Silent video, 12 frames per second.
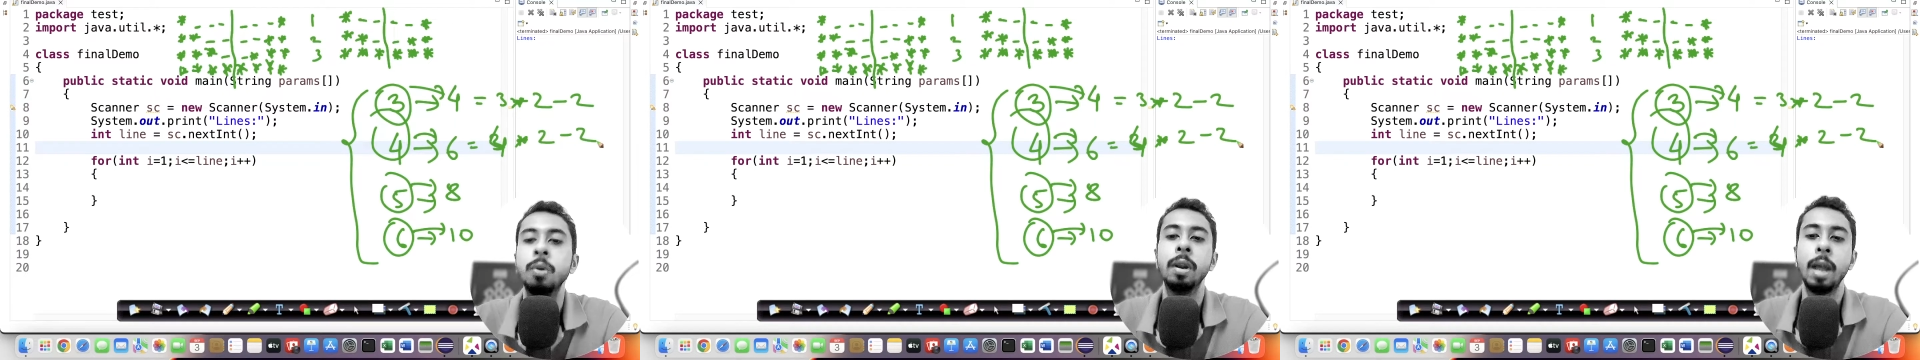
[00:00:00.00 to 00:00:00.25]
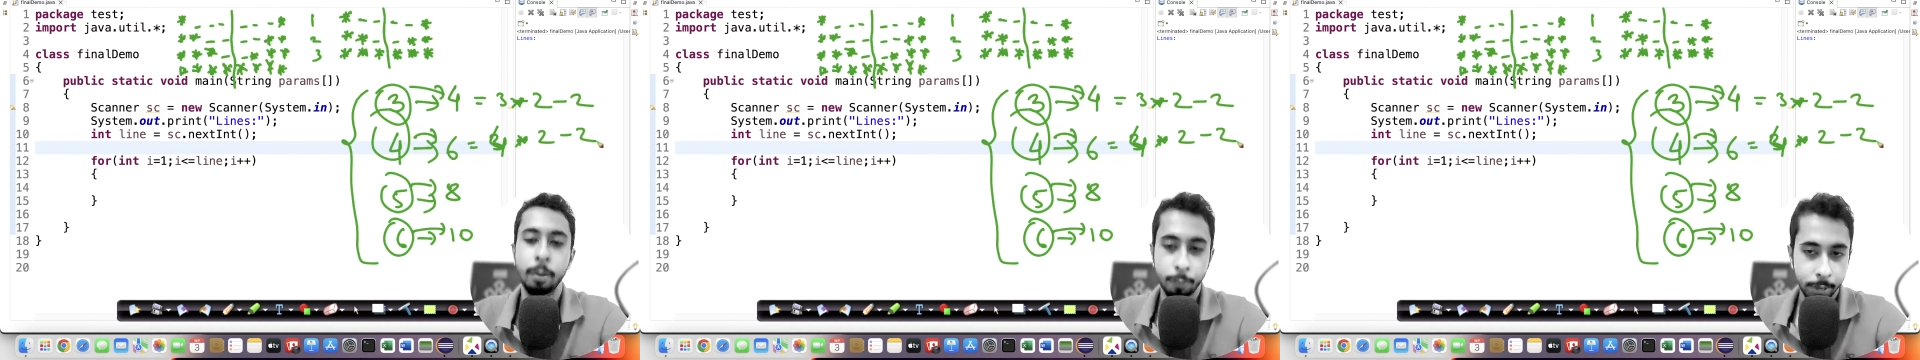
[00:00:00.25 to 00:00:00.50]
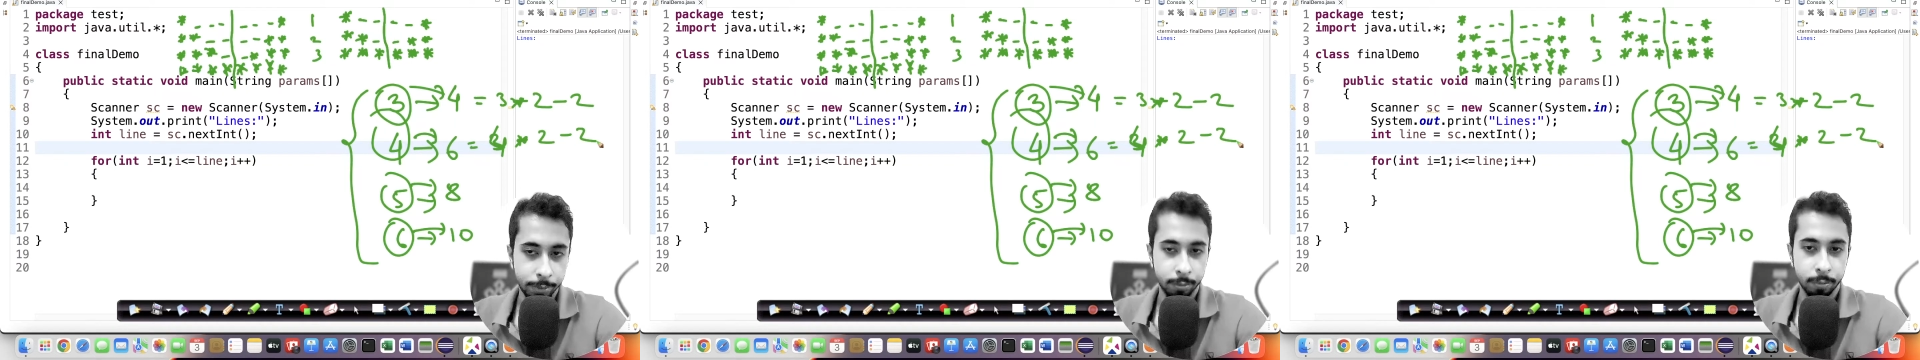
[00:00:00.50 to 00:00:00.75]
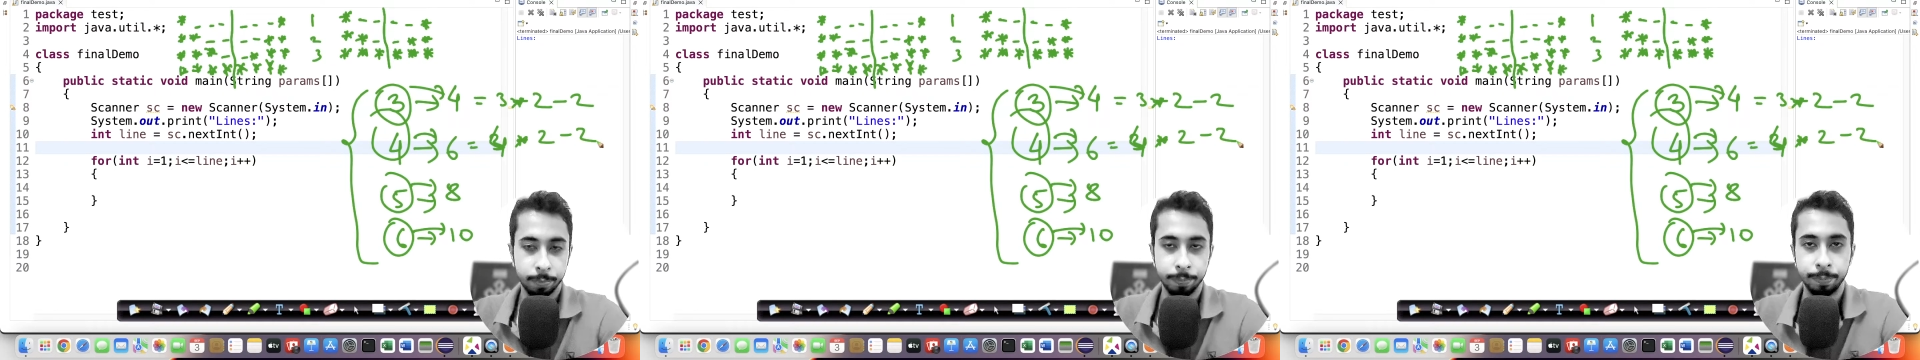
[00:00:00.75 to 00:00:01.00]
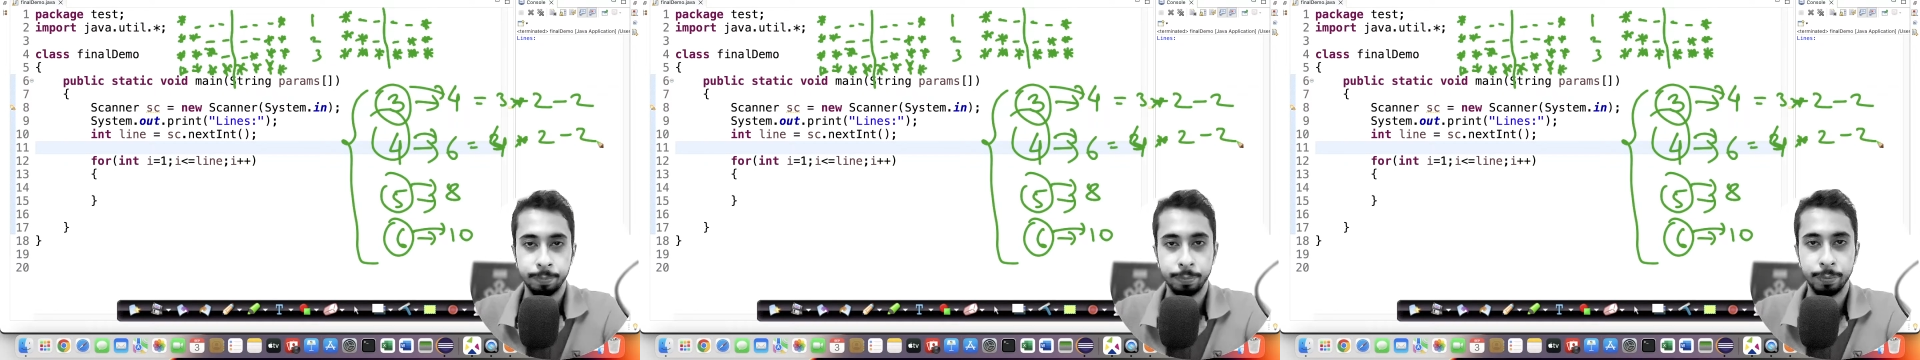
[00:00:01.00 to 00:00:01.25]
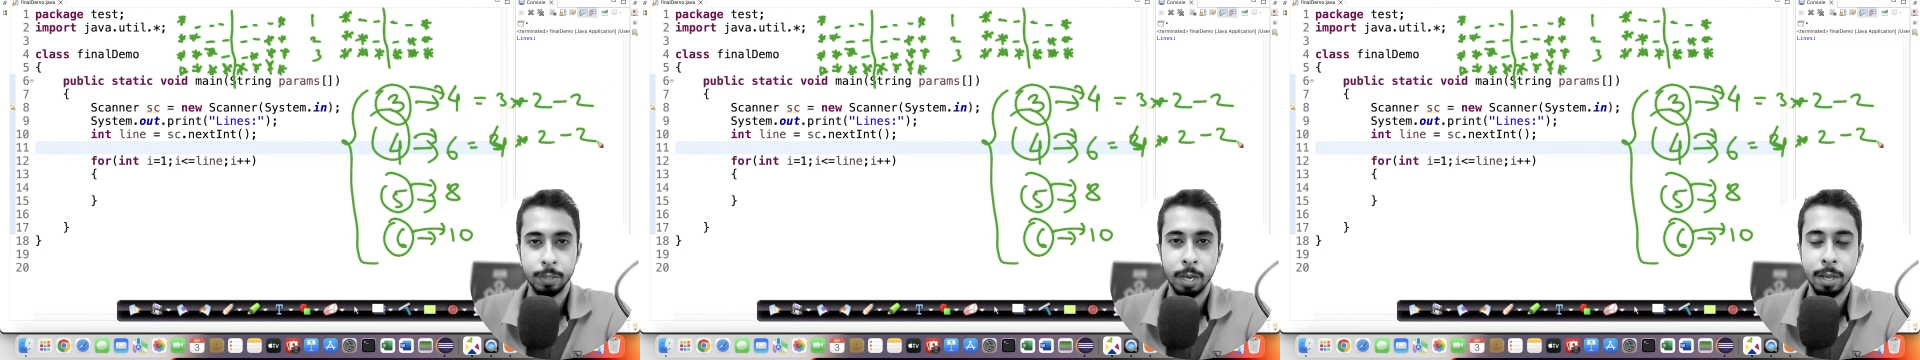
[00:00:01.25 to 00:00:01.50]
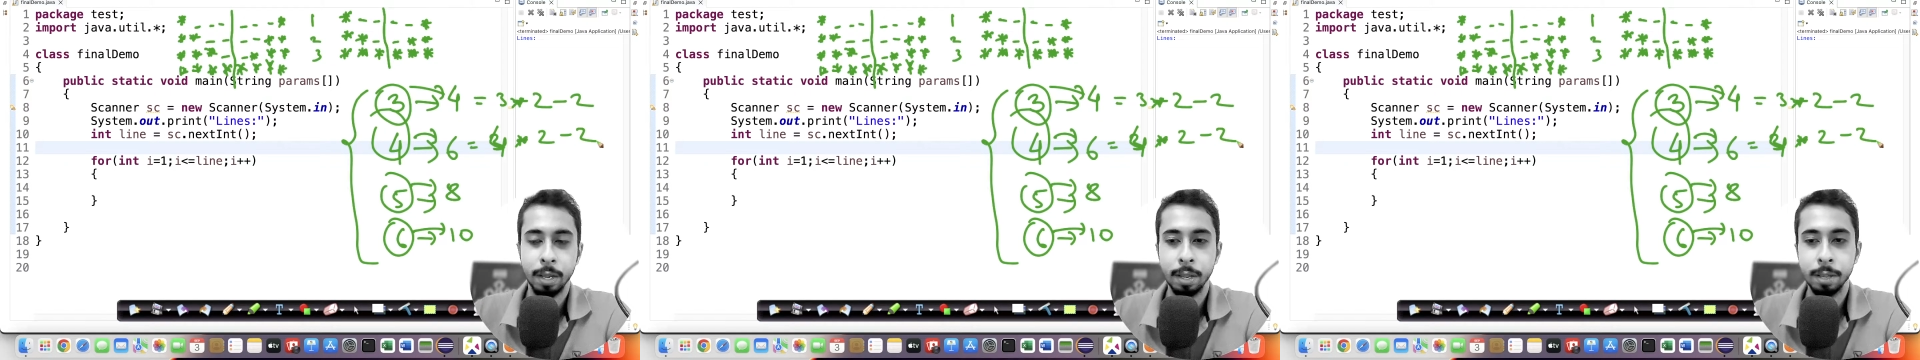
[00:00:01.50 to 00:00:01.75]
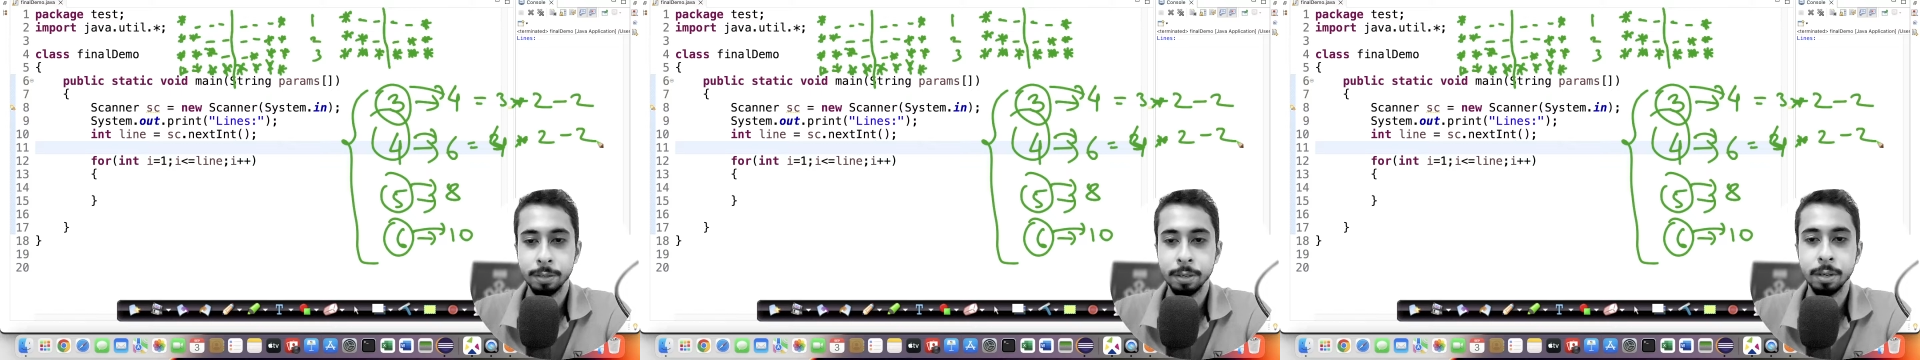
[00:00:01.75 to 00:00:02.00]
Likewise,
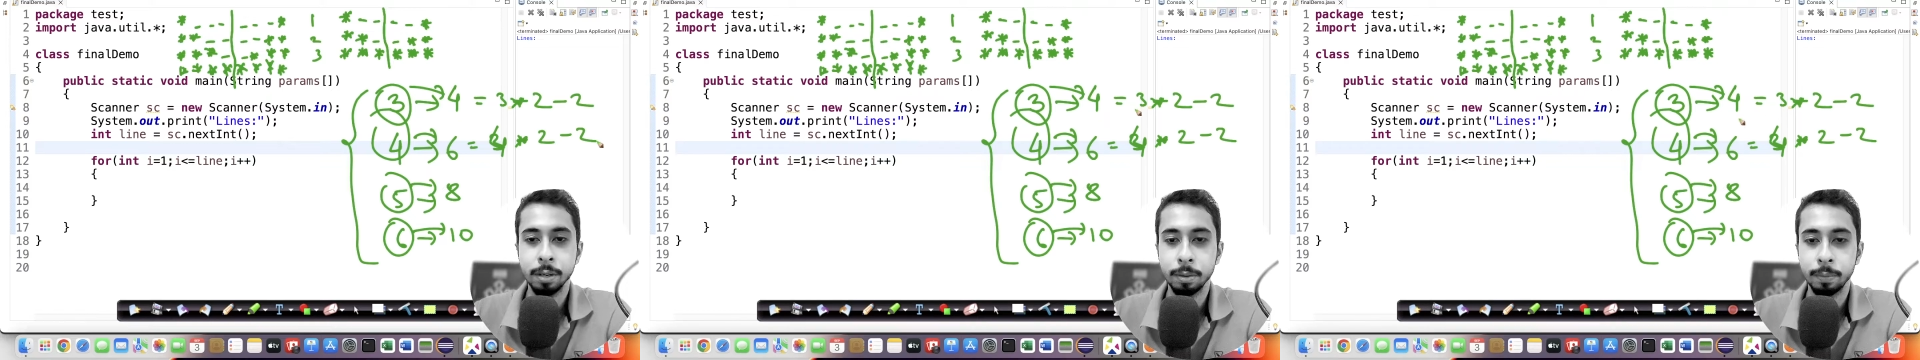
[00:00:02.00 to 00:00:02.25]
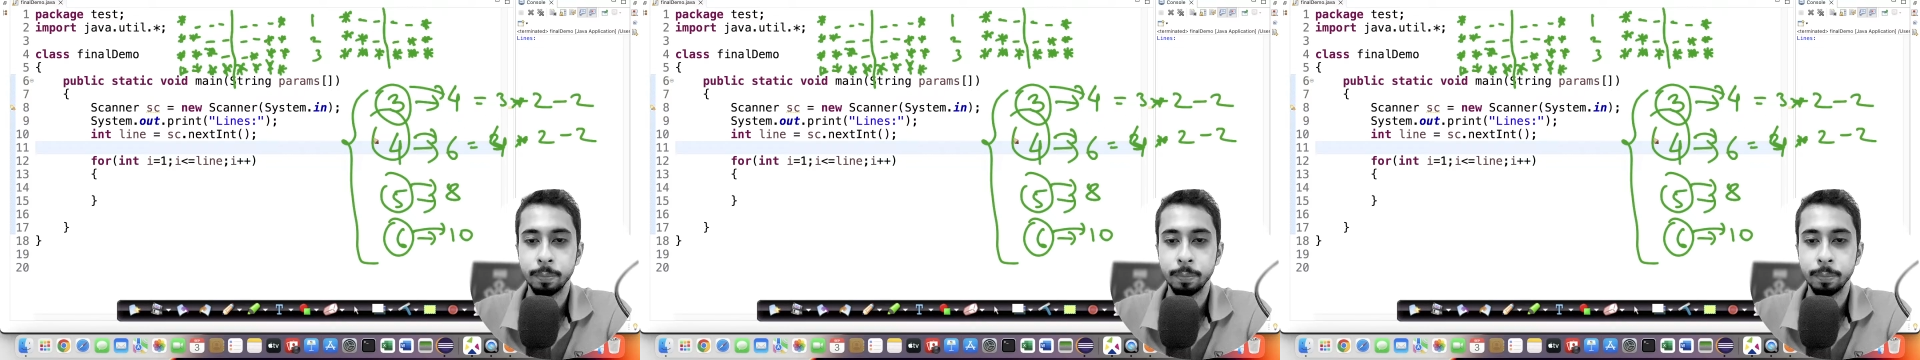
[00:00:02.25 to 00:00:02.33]
isn't it?